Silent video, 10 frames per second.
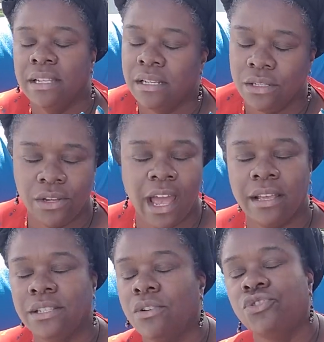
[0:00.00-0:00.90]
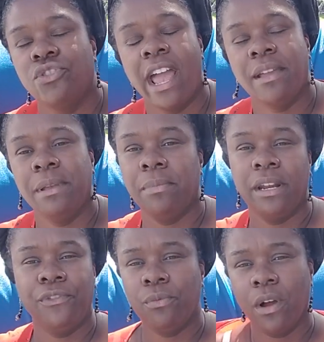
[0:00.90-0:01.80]
and you guys don't drag me, but
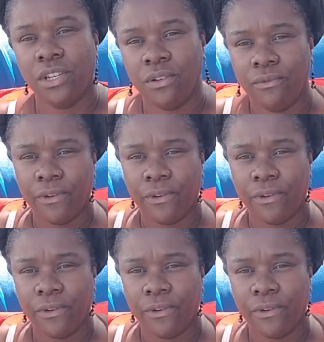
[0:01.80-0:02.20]
if you want to,